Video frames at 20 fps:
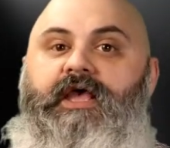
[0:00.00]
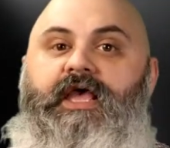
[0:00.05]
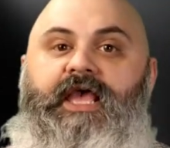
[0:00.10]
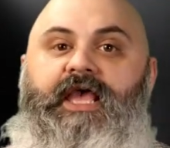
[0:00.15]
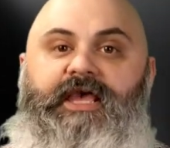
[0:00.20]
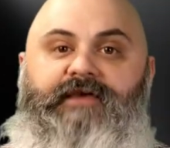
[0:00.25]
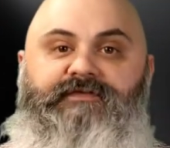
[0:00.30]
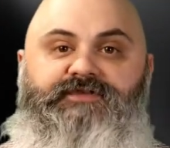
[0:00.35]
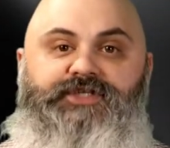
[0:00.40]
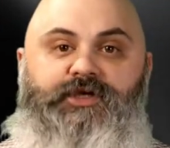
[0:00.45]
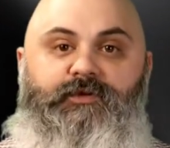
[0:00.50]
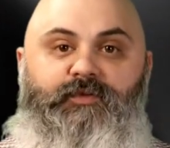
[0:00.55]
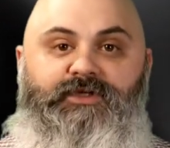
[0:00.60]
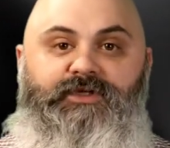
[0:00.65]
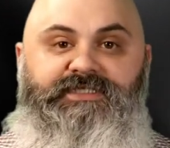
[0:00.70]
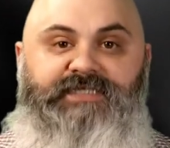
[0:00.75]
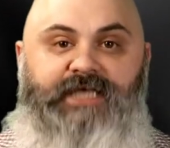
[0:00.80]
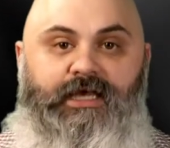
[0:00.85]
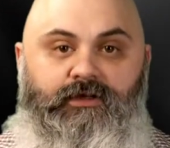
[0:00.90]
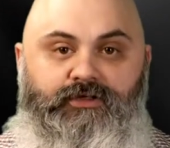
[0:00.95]
If someone
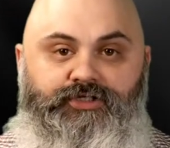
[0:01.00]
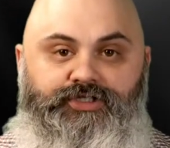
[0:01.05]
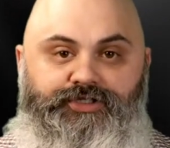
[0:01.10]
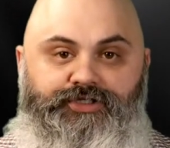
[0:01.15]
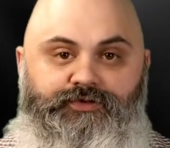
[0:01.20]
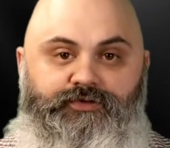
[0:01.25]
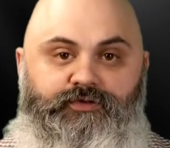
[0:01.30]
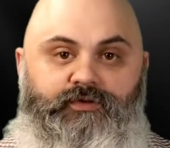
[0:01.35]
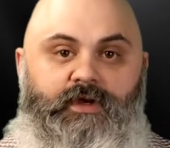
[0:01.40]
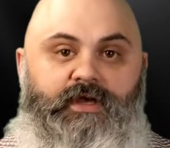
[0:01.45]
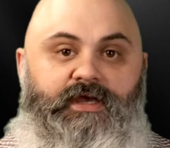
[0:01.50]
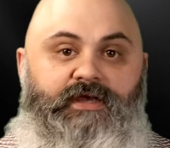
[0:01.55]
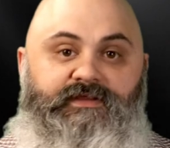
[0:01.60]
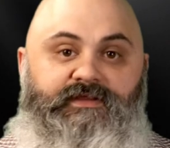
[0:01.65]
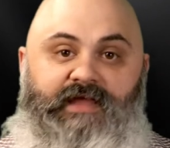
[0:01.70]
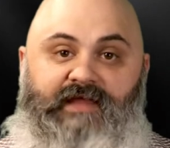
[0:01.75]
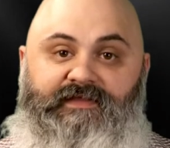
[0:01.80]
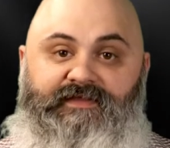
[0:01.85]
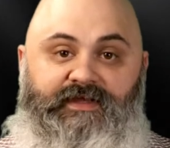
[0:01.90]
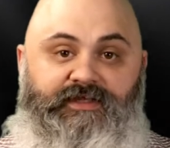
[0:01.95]
tells you
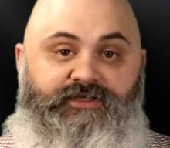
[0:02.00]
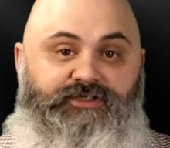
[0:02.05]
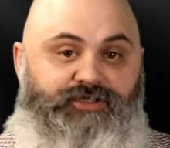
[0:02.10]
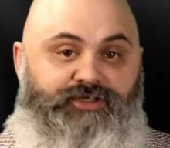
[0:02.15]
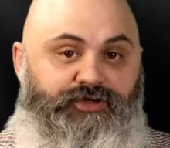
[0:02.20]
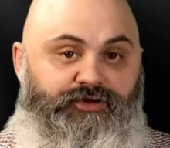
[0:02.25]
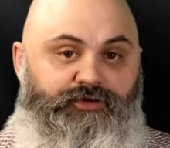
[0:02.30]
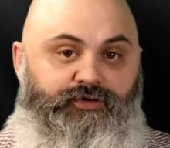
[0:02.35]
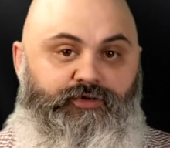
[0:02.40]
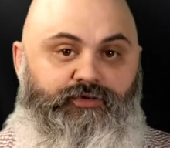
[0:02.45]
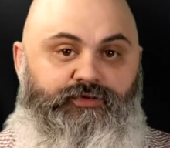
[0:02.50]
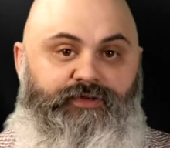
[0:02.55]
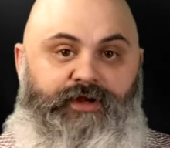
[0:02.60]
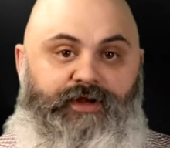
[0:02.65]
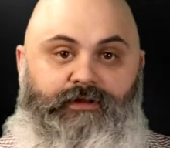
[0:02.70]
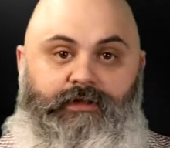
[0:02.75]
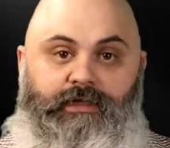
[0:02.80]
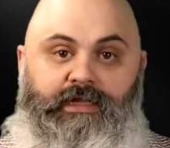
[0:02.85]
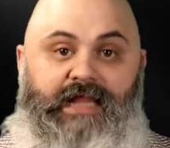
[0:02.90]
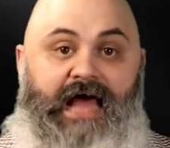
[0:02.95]
that they do, they're
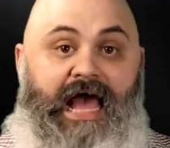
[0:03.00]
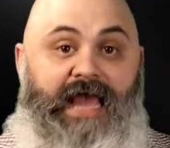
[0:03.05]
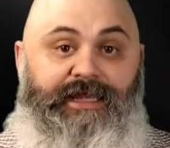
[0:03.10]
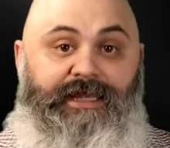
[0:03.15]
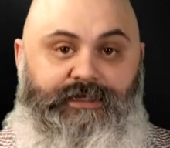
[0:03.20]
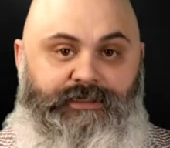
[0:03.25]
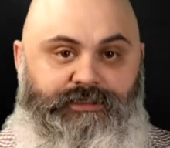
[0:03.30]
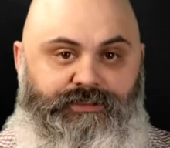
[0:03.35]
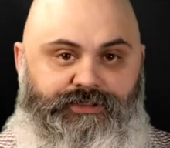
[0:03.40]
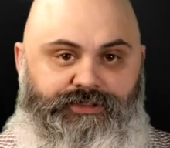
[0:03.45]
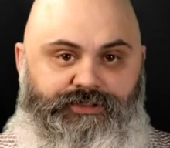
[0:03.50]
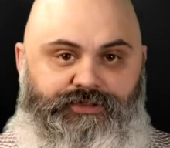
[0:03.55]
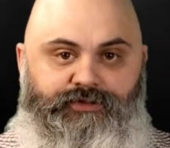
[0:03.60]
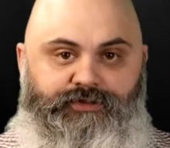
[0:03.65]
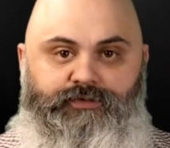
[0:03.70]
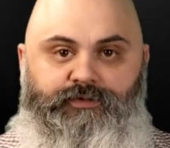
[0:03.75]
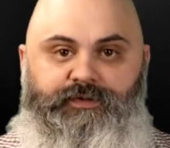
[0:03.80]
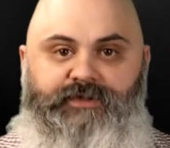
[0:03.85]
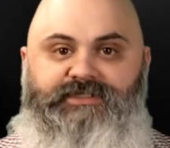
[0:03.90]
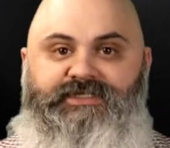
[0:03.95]
lying to
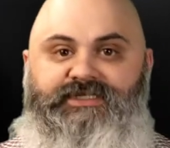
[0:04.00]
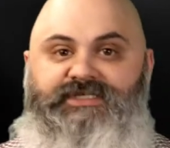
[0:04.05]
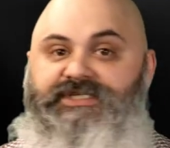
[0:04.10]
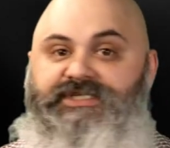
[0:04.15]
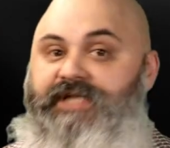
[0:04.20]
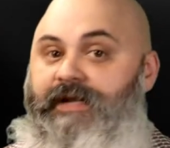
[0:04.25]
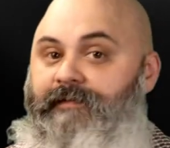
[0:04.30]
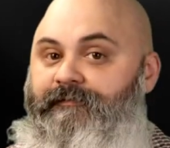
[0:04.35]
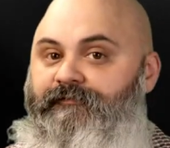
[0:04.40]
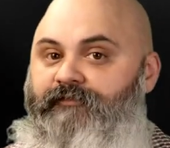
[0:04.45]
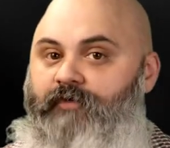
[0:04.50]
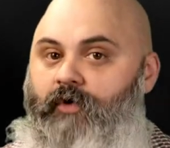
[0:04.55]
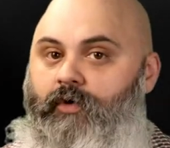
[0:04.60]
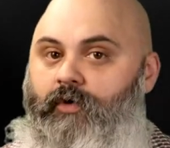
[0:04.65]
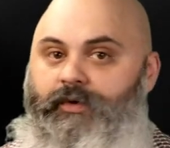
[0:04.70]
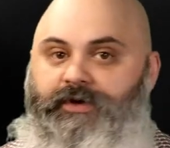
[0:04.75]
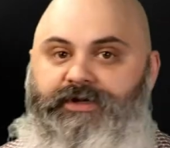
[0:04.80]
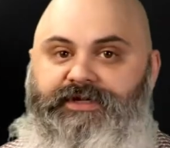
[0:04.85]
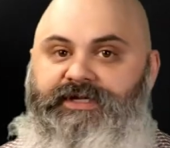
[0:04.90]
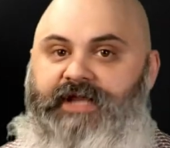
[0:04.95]
you. It's a step
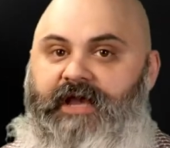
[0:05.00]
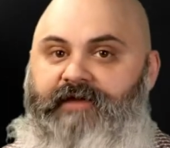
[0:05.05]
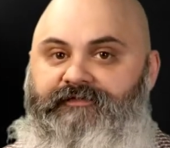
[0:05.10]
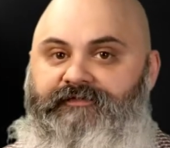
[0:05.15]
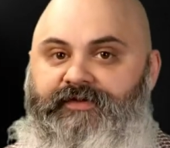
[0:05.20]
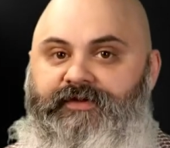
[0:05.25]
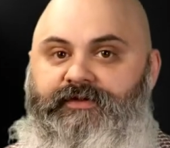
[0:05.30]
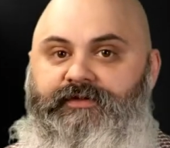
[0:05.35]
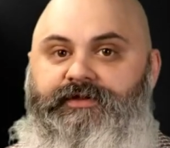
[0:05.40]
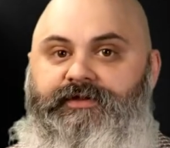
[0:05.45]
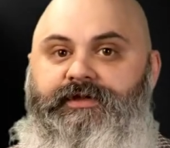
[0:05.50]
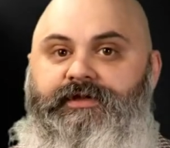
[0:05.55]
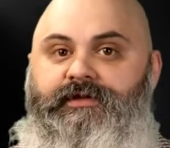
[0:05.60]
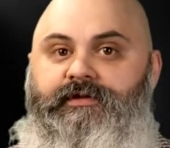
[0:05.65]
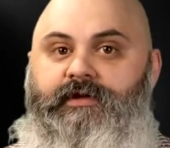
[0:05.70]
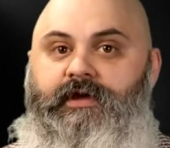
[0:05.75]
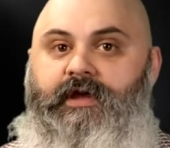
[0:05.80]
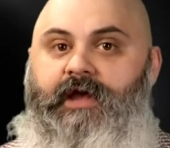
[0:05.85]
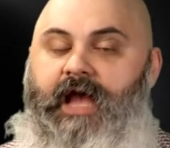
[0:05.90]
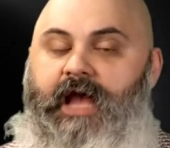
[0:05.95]
forward, definitely.
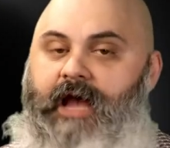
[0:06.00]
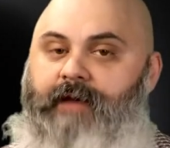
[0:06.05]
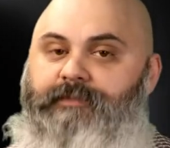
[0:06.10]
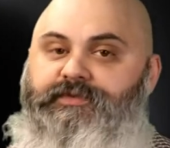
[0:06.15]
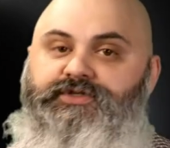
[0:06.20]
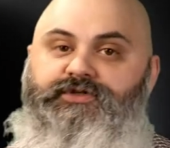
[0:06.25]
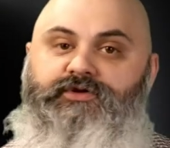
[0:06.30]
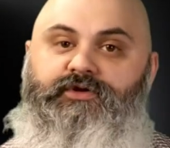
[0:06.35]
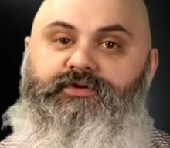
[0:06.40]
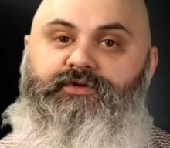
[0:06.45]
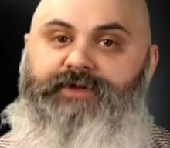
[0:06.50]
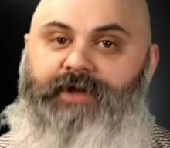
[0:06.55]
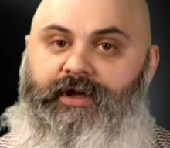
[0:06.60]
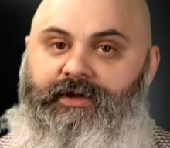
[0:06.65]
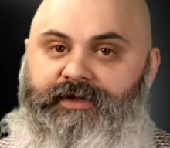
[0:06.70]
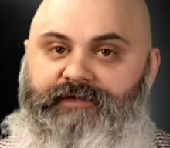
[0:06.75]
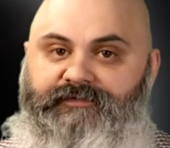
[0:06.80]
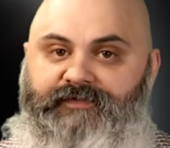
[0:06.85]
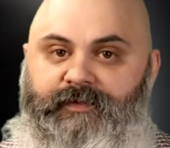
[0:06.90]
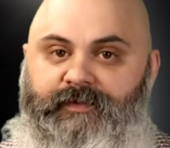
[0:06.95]
Absolutely. I'll
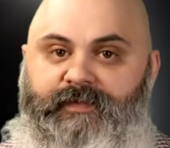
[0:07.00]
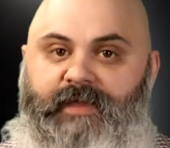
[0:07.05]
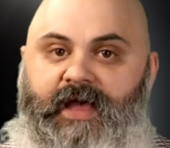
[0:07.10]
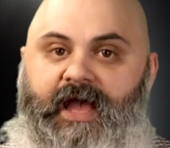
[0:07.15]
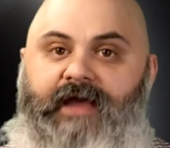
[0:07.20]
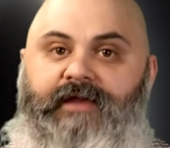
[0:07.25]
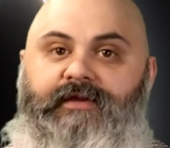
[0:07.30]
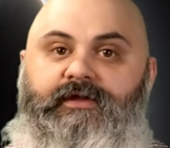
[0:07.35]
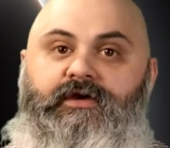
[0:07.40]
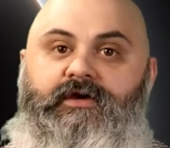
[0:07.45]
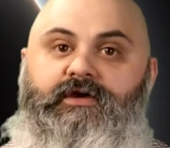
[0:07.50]
give them that.